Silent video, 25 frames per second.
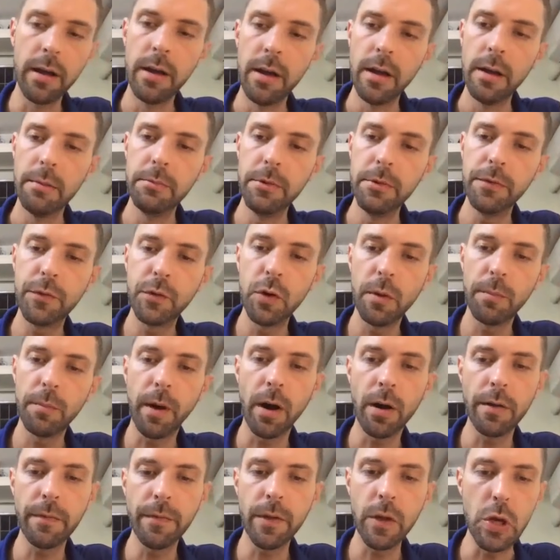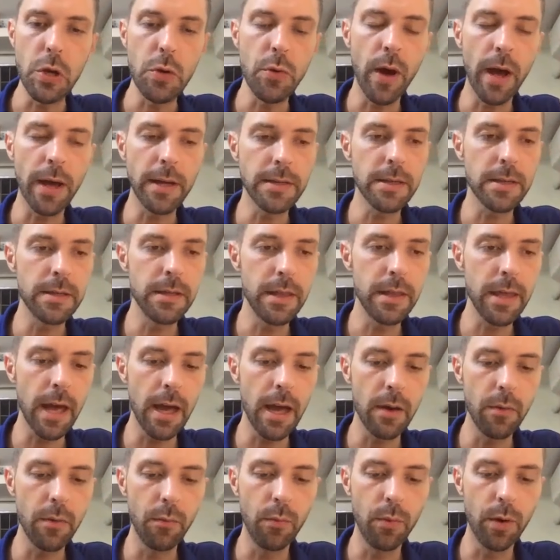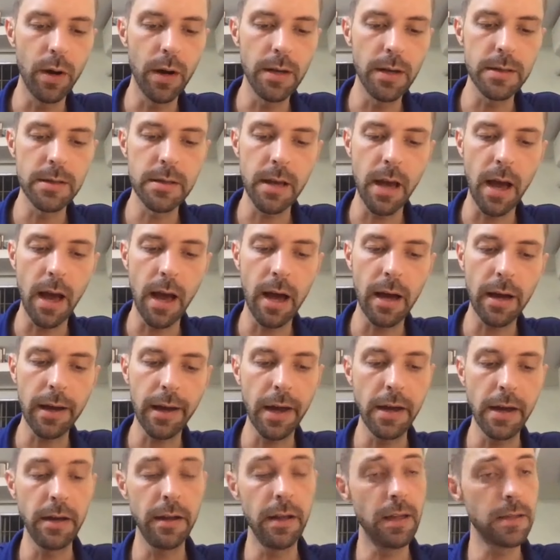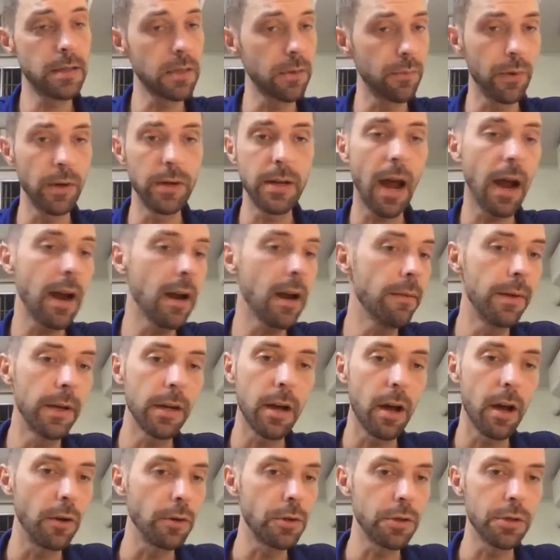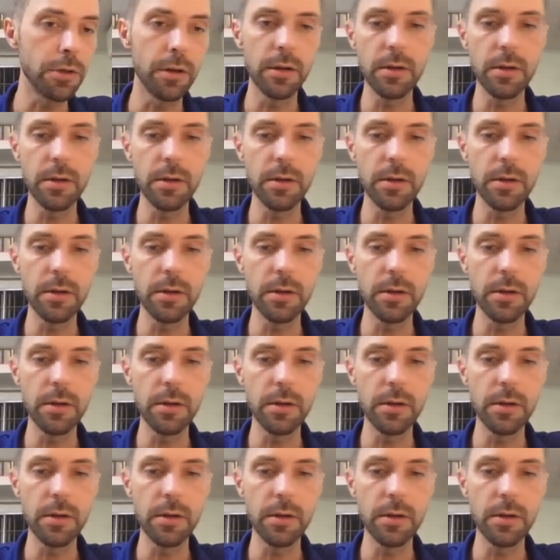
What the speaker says: moved to a part of the US that was it's a retirement culture.